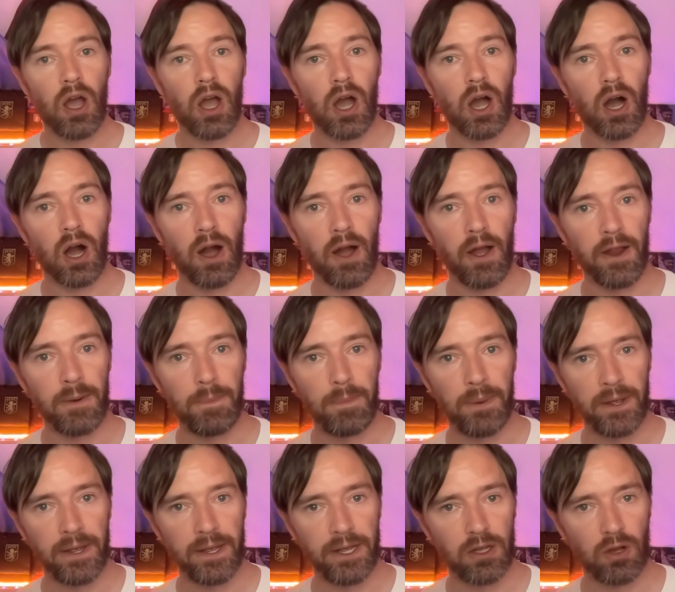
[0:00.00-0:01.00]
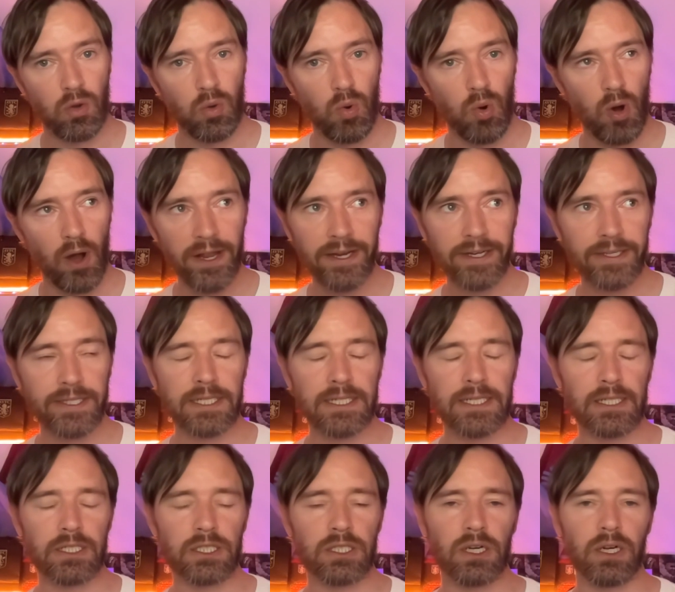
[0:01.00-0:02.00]
I'd be quite
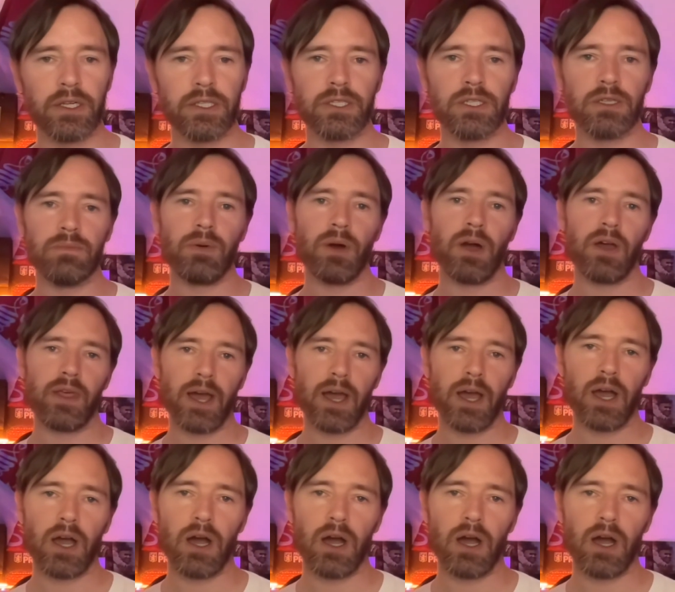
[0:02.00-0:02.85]
excited by that,